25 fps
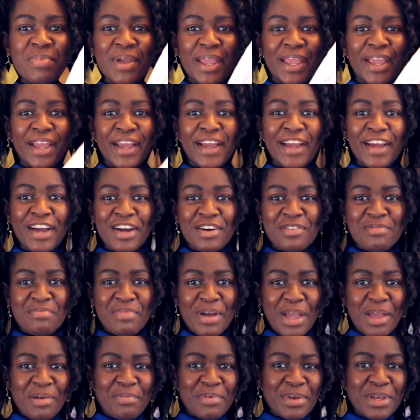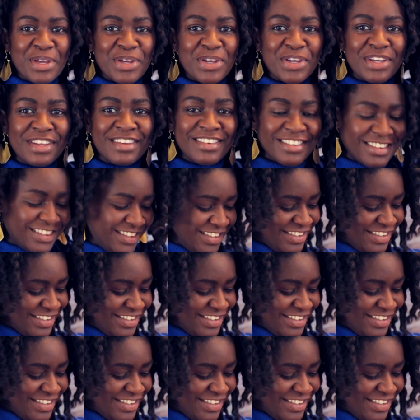pink baby